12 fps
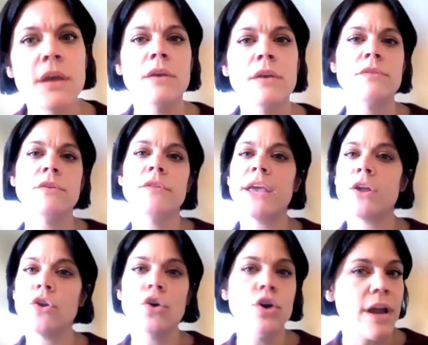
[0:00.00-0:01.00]
so they can
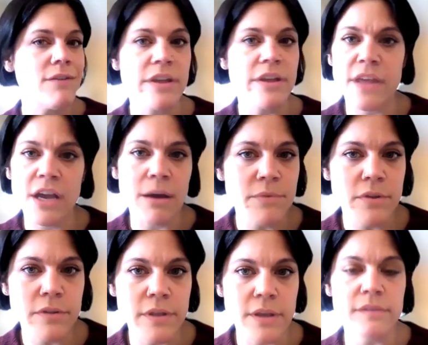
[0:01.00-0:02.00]
hook everything up
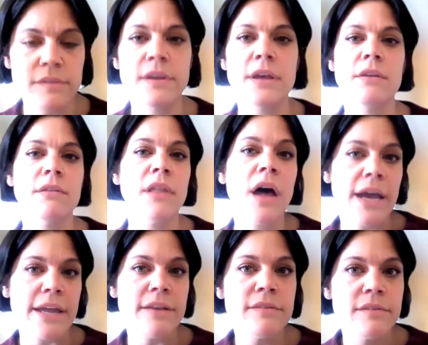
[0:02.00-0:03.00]
to these
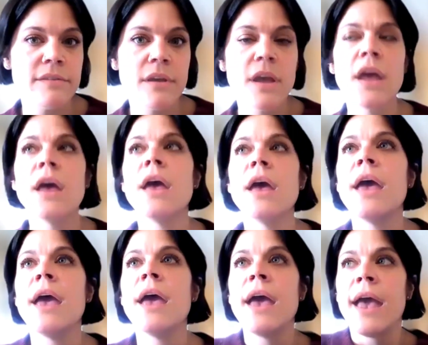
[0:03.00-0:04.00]
lines.
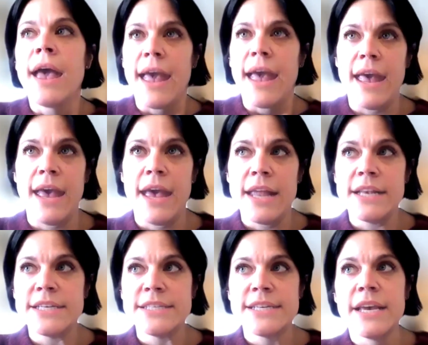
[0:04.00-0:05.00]

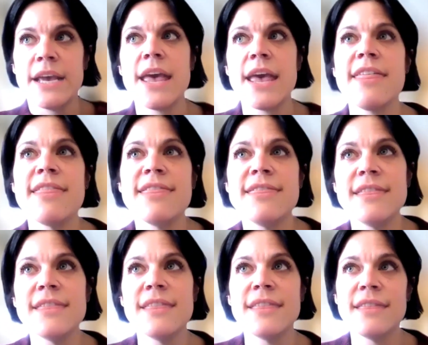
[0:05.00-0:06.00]
And
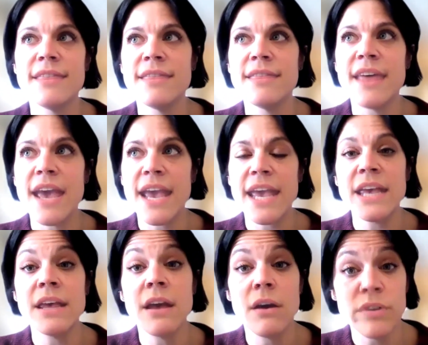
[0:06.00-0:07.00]
they
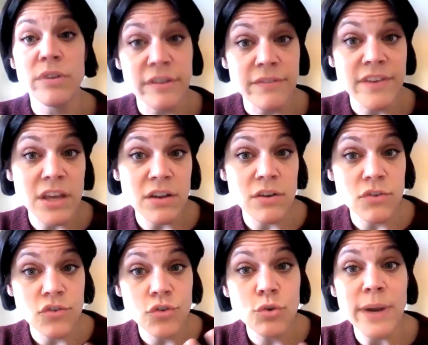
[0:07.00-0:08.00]
receive
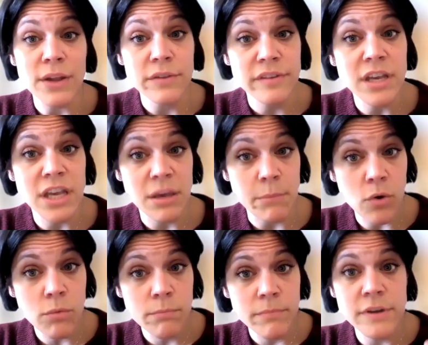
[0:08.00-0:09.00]
two rounds of
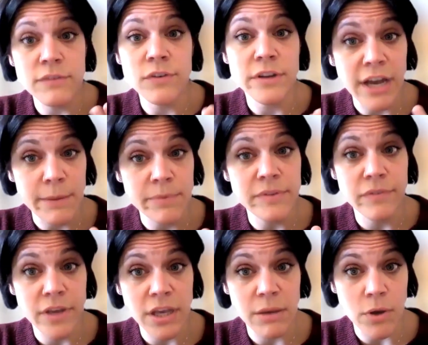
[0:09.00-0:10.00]
chemo, different types of
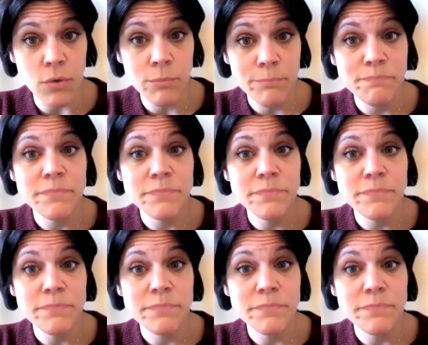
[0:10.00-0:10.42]
chemo.